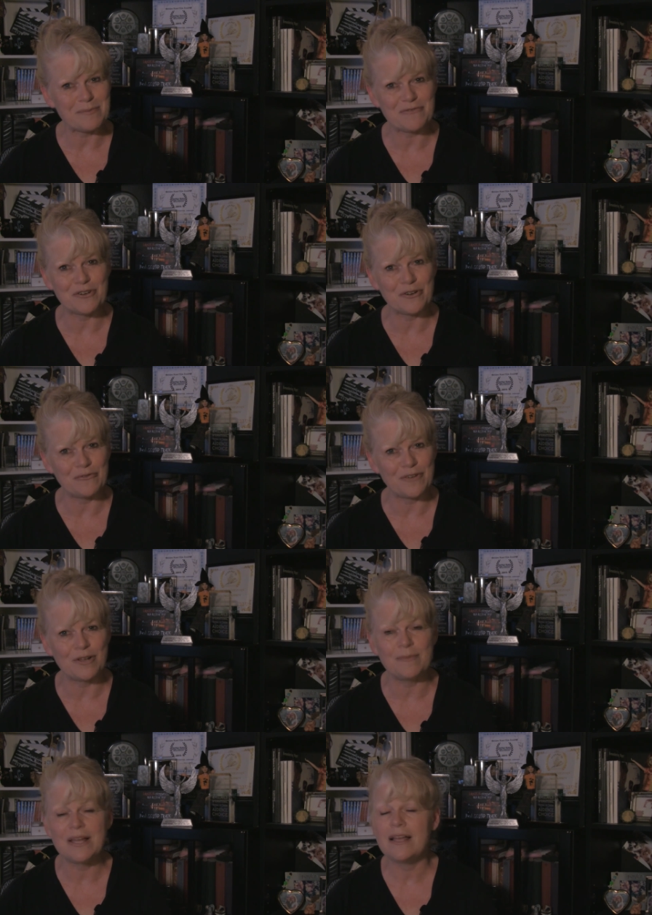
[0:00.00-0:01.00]
be for your
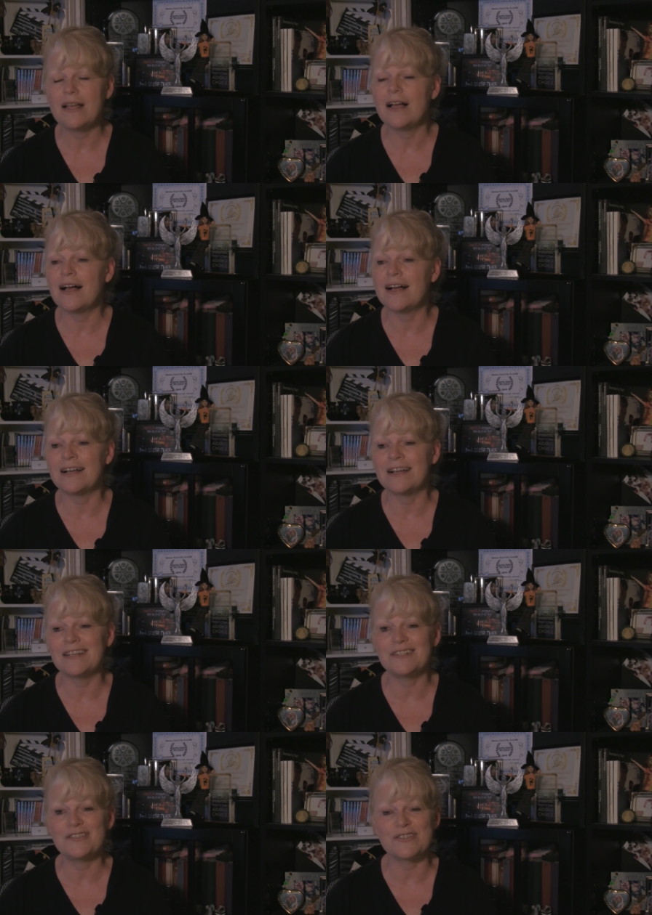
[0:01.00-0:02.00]
film,
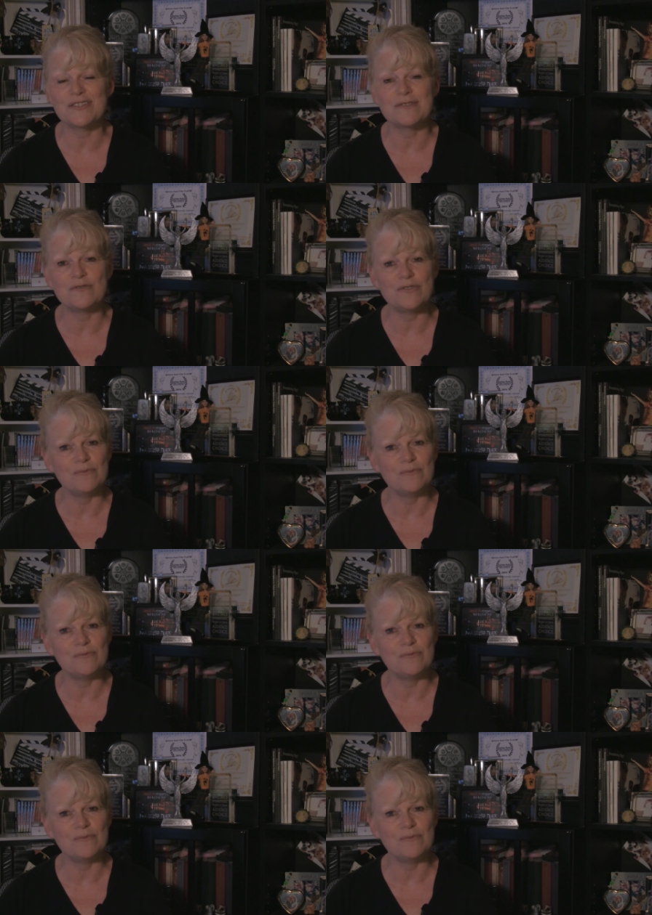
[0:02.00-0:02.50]
uh, just